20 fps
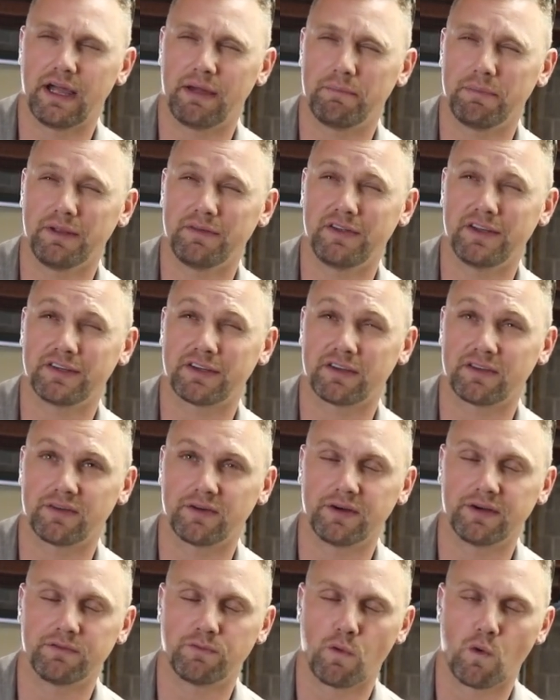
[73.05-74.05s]
I believe his is
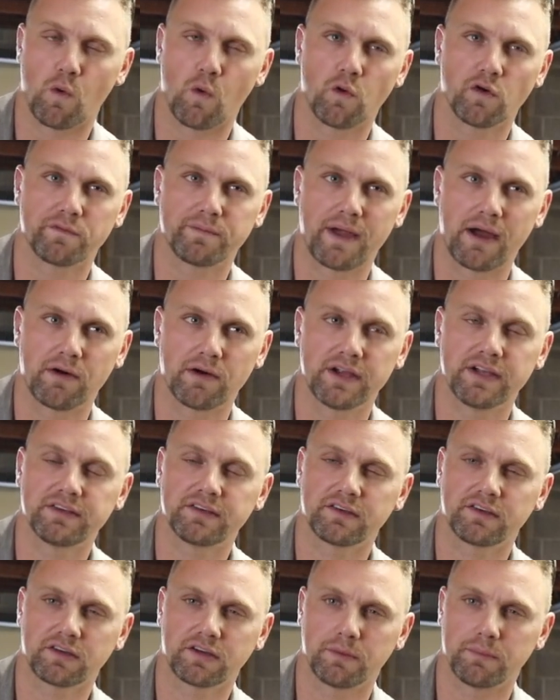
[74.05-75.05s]
34 horsepower.
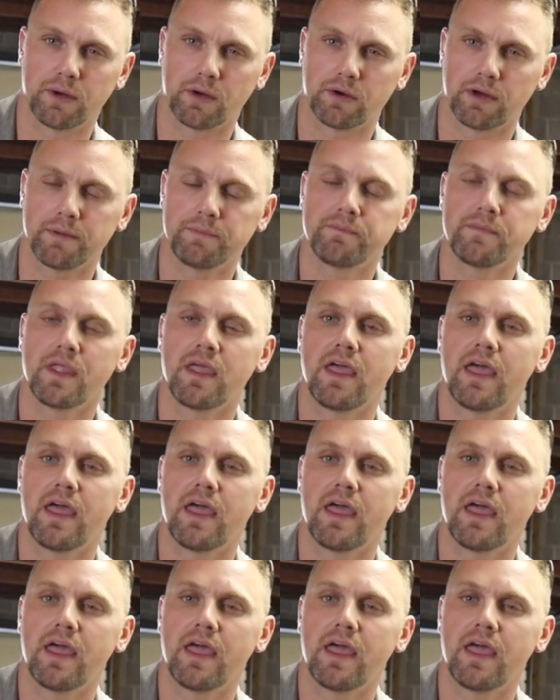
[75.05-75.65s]
His is a Kubota.